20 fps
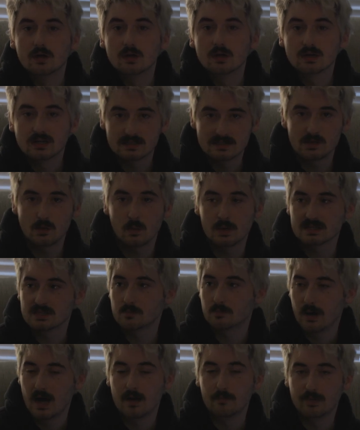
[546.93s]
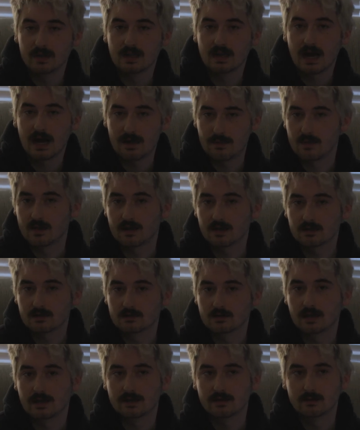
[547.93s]
Because it was a puppet, I think.
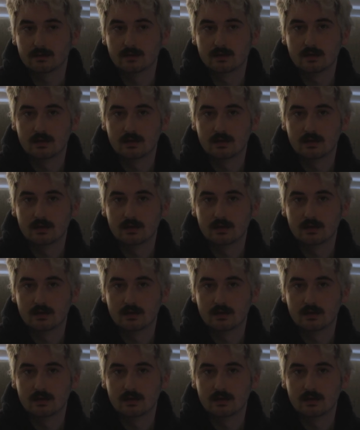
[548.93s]
Like,